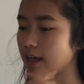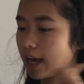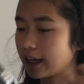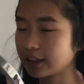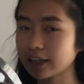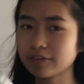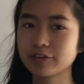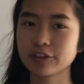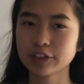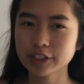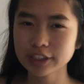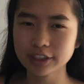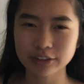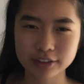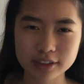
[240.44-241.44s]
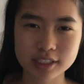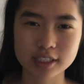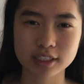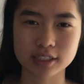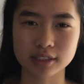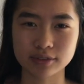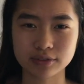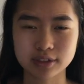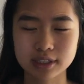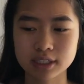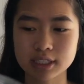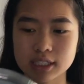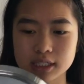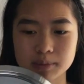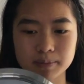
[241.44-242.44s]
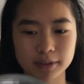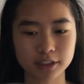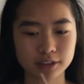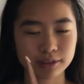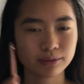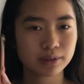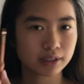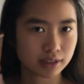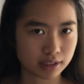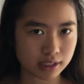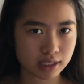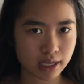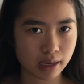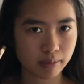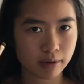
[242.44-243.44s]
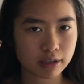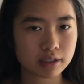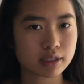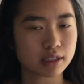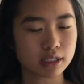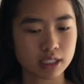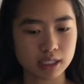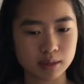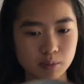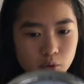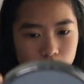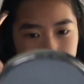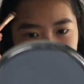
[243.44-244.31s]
And I've really noticed a difference, especially with this eyebrow since it's more